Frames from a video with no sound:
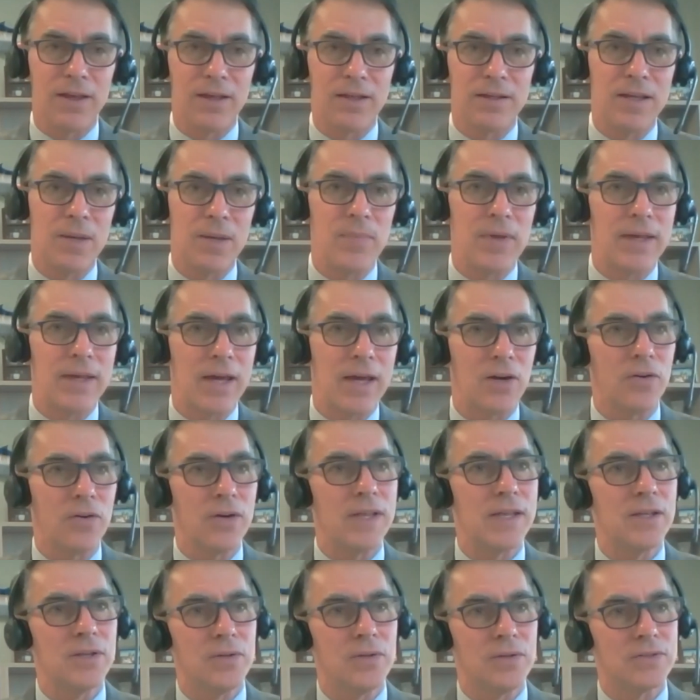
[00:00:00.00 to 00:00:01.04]
nipping at our
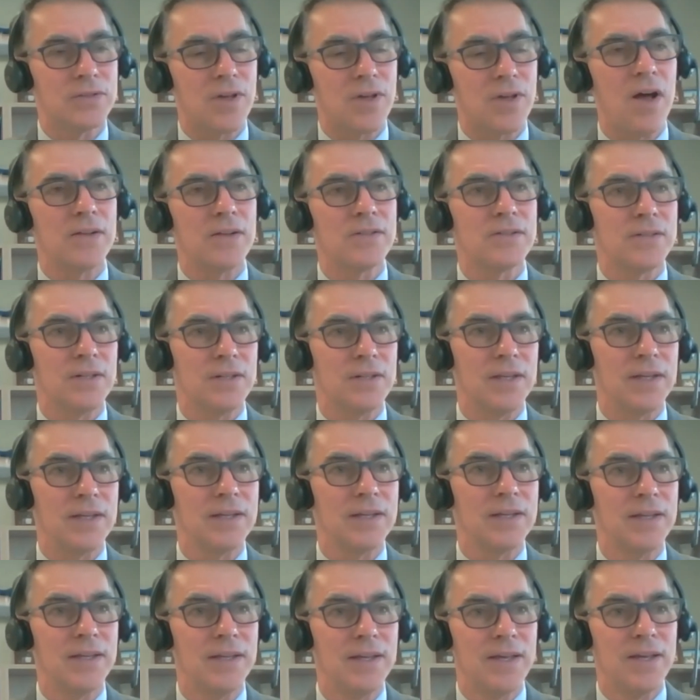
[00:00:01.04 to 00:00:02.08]
heels constantly,
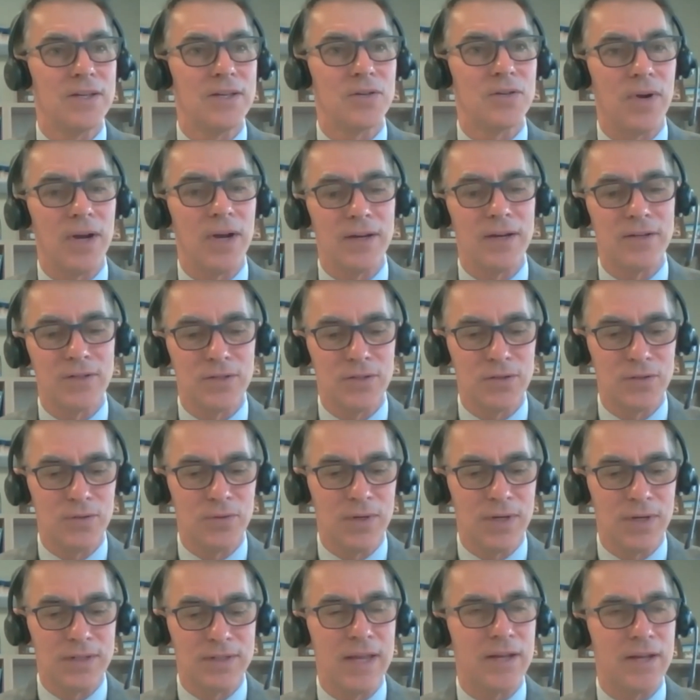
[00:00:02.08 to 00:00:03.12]
trying
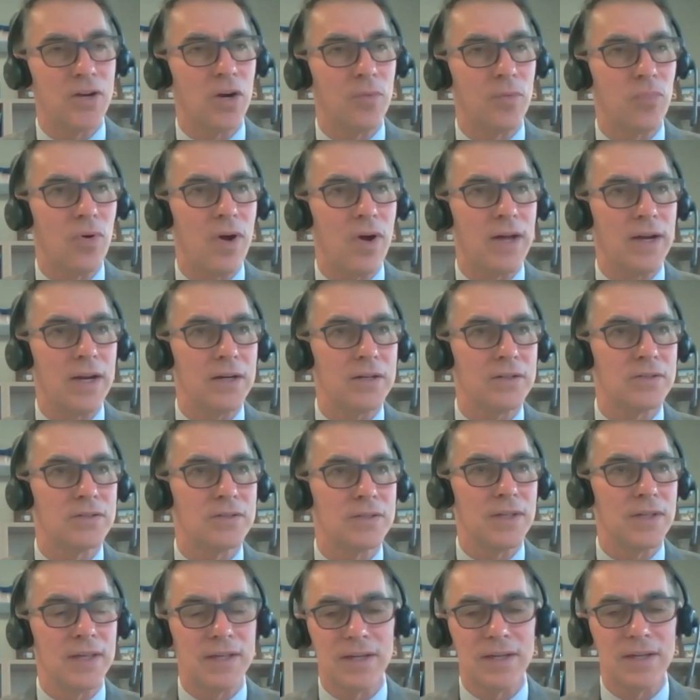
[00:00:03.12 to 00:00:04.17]
to take our products
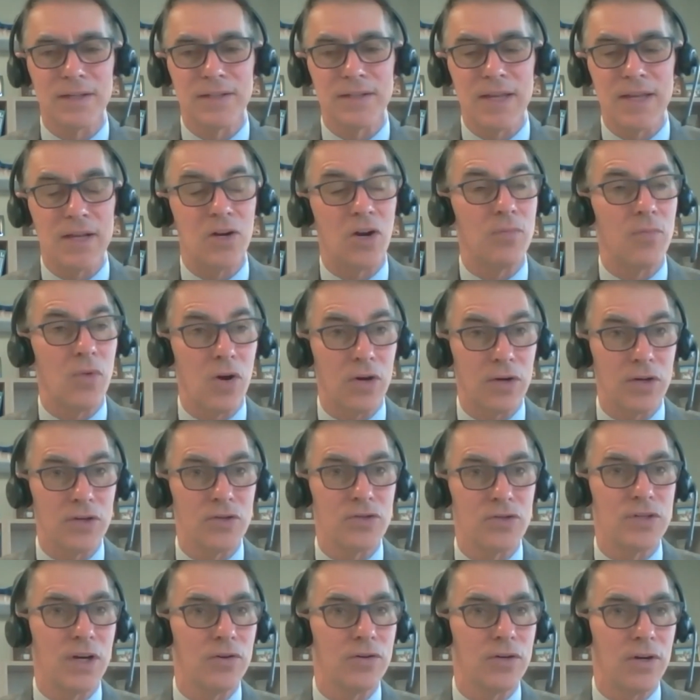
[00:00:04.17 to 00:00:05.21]
and take our market
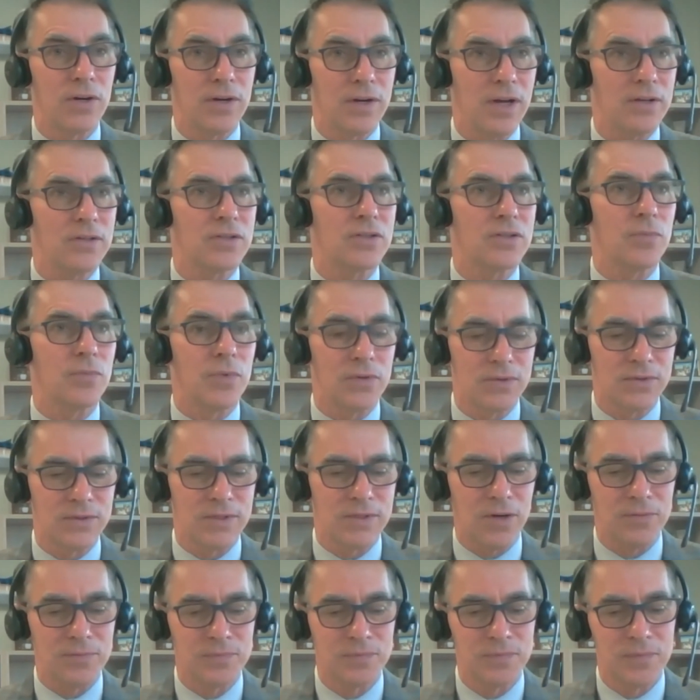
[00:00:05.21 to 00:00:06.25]
share and our customers.
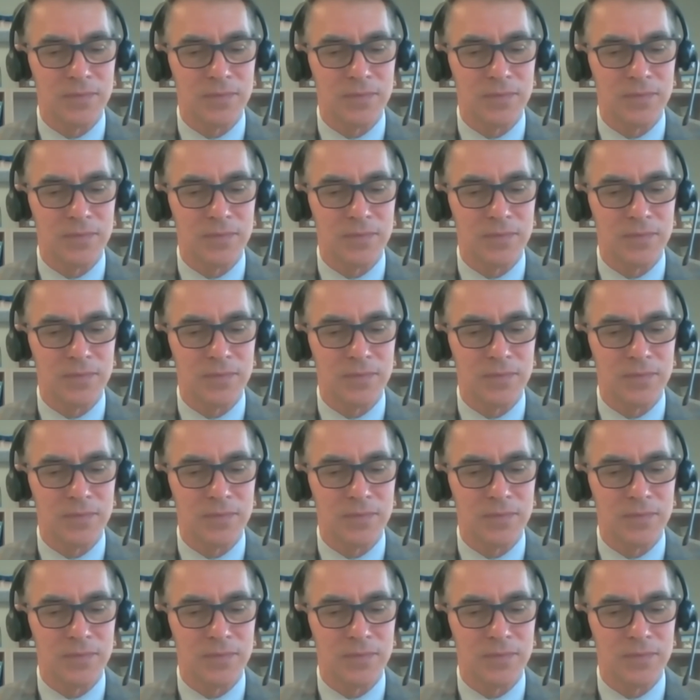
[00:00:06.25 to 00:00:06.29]
So